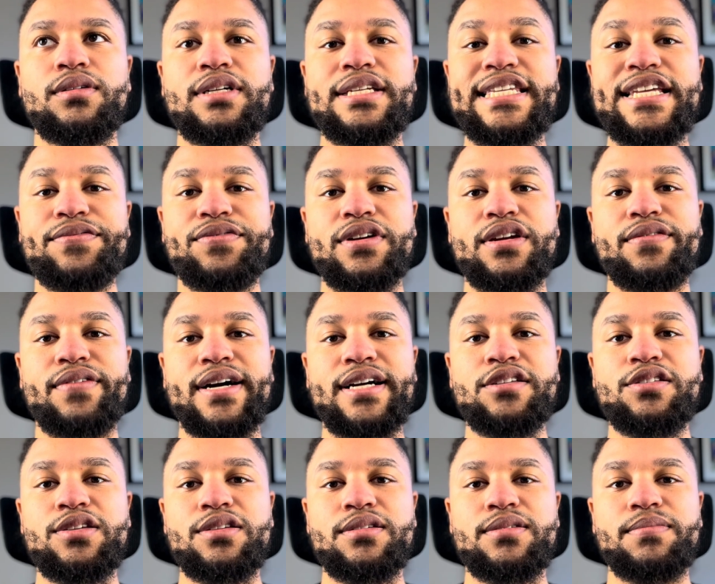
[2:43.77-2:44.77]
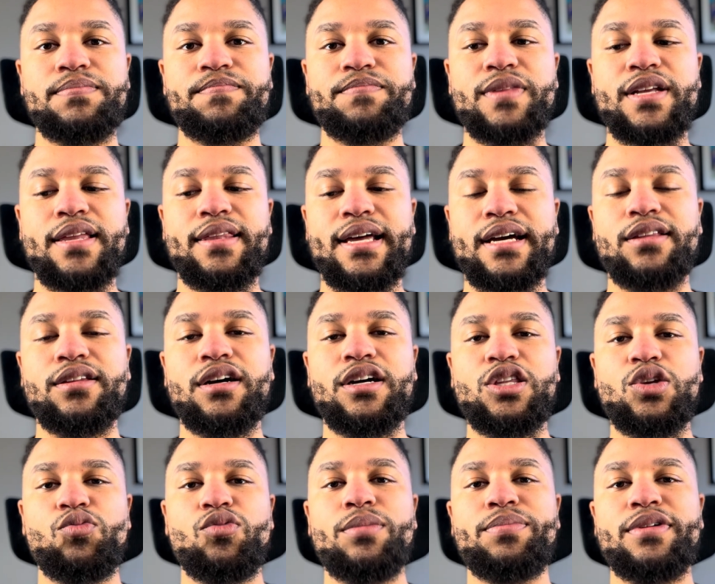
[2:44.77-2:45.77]
different devices. Like look at
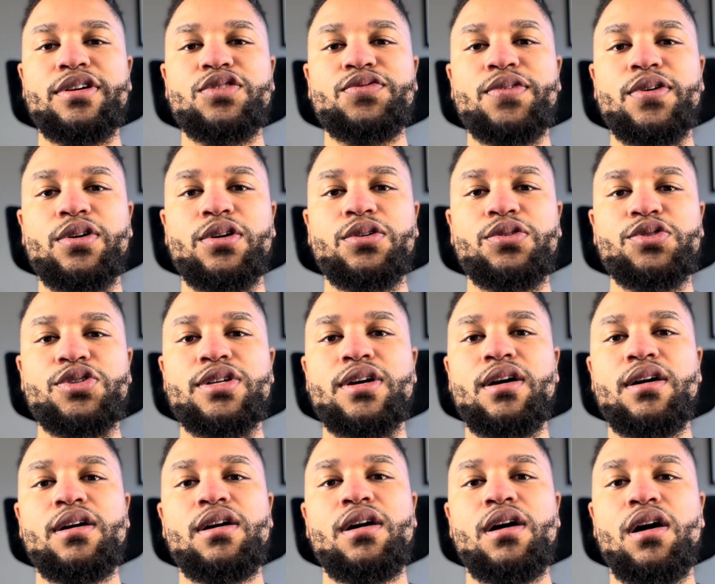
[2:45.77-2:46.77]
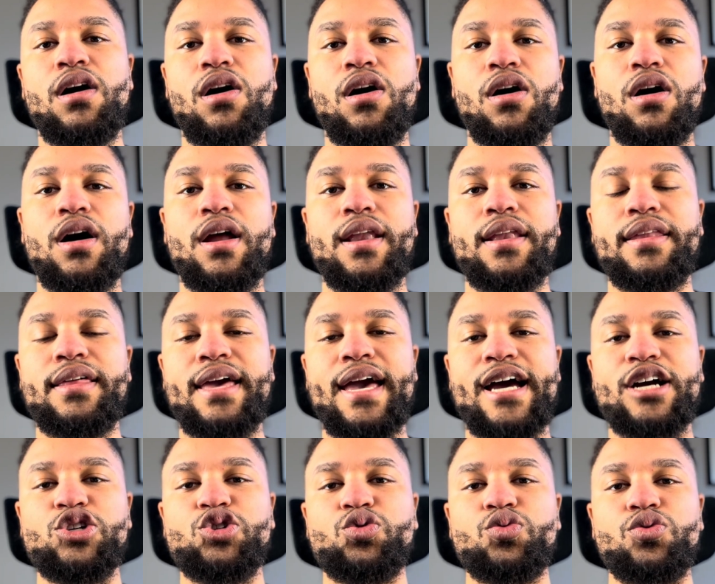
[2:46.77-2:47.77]
the OnePlus photos on the
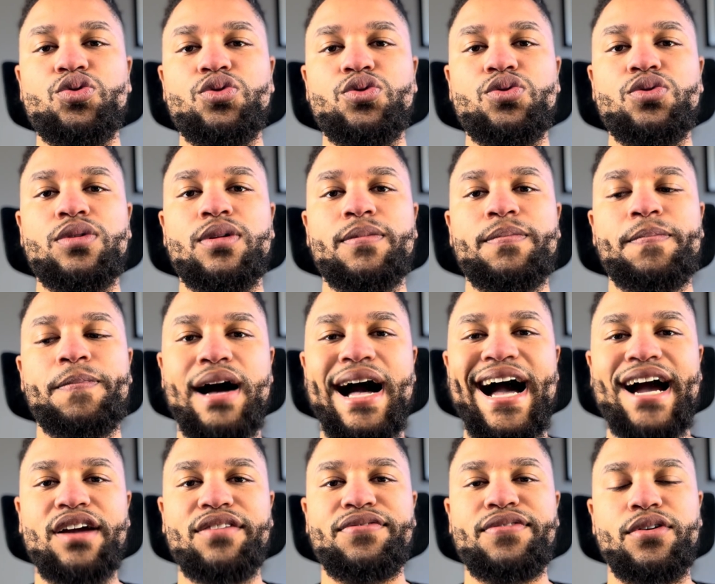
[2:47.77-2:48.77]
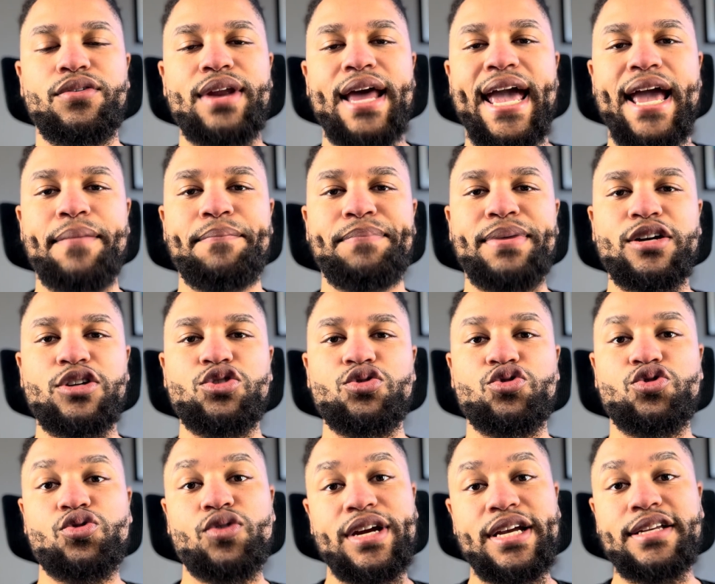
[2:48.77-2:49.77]
actual iPhone and Pixel
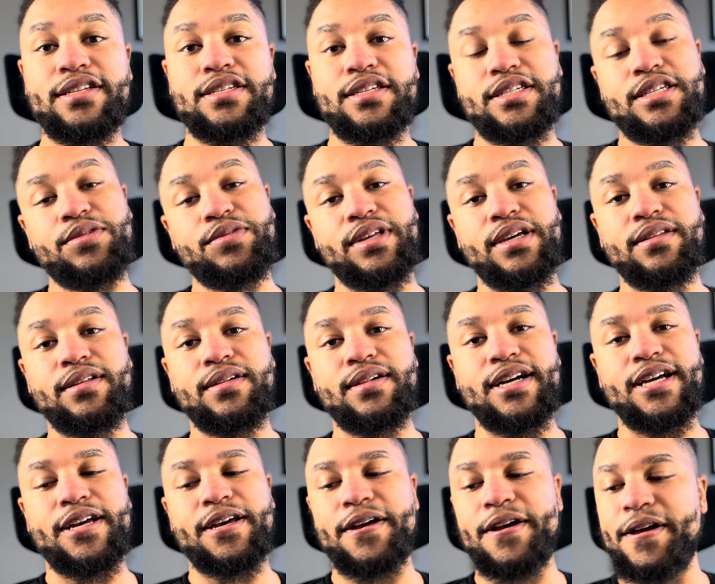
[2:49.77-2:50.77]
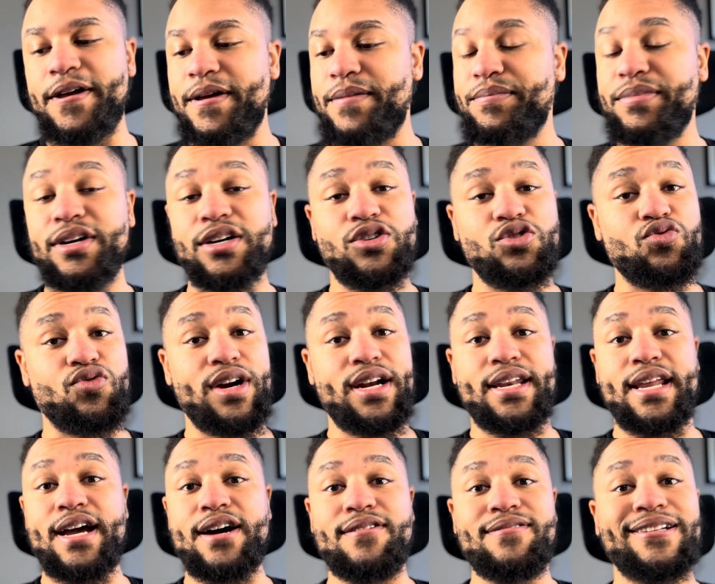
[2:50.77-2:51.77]
screens and see what they look like. Because right
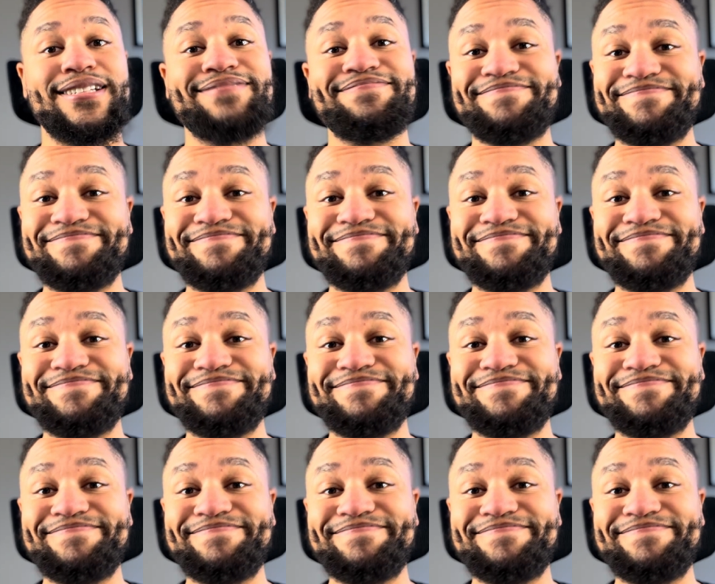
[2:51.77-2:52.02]
now,